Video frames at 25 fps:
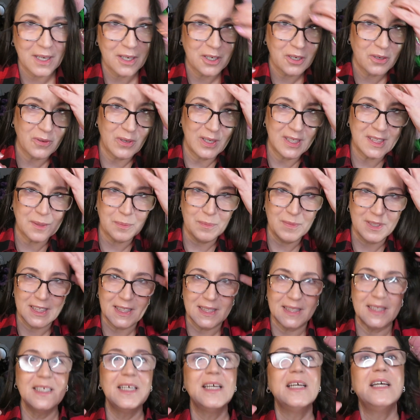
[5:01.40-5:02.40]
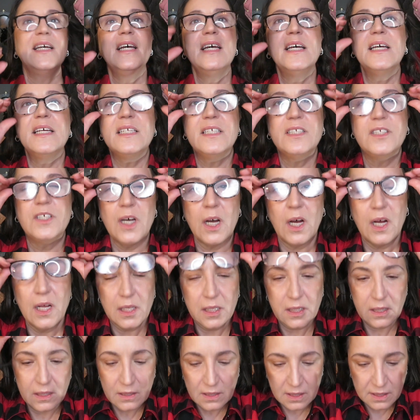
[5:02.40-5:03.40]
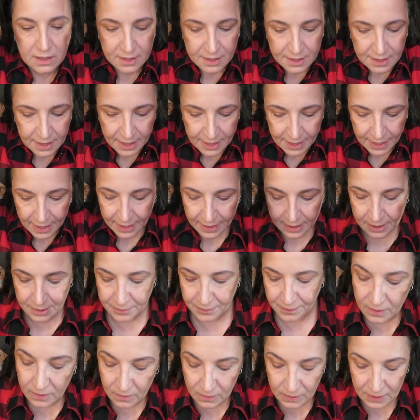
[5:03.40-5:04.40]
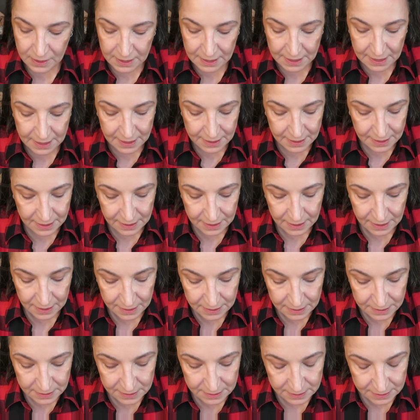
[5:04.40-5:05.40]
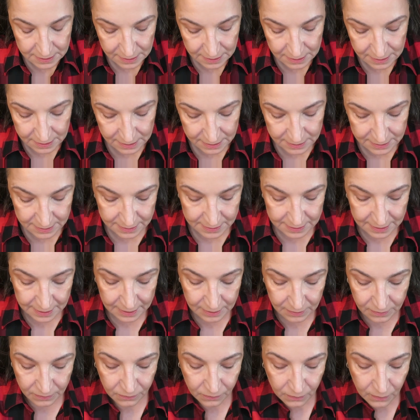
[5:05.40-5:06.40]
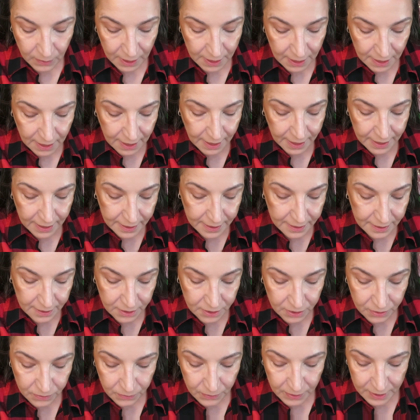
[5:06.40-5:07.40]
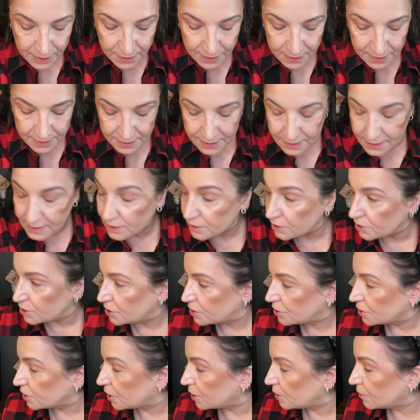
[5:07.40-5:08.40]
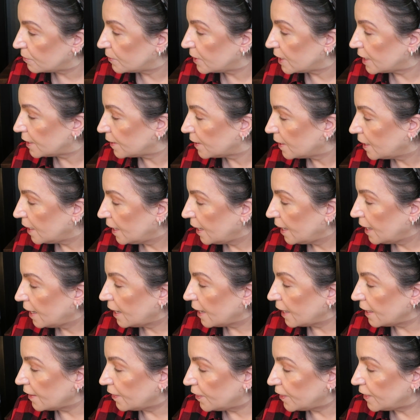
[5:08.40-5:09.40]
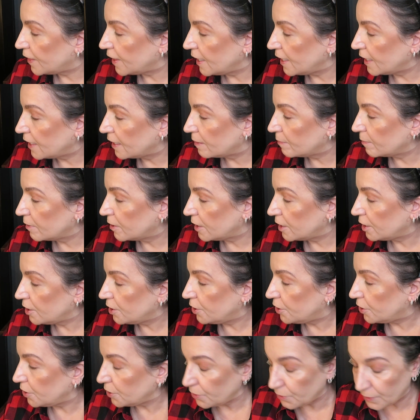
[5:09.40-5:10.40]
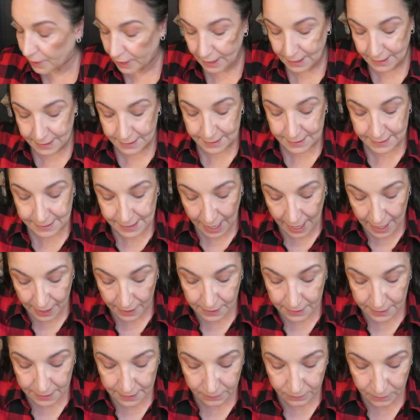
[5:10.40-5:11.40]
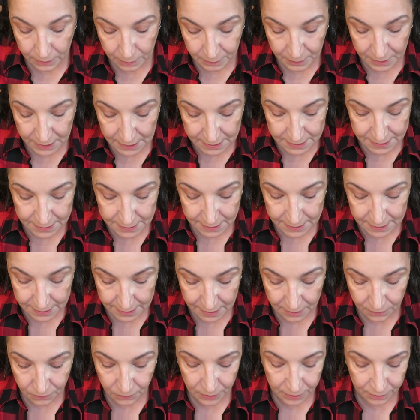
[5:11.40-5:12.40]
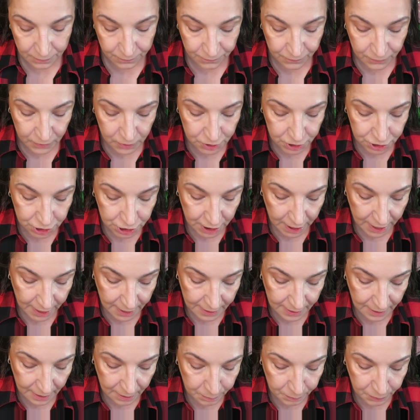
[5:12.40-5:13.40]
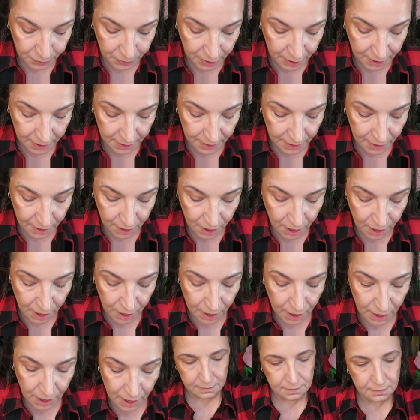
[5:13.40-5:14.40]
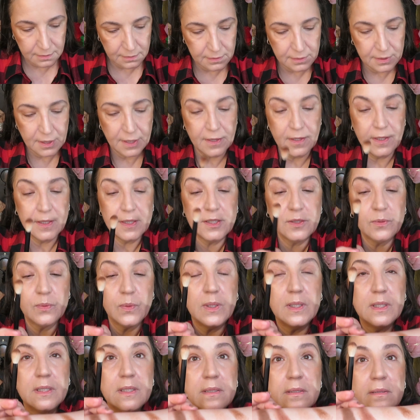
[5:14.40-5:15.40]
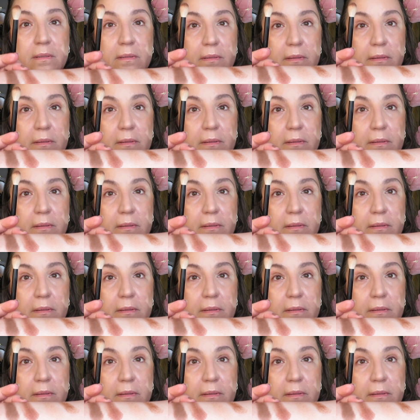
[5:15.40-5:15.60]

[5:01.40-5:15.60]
a Christmas doll today. So let us see what I can do with this to start with. I think I'm going to do exactly what Melissa did with the first shade and put it, this one,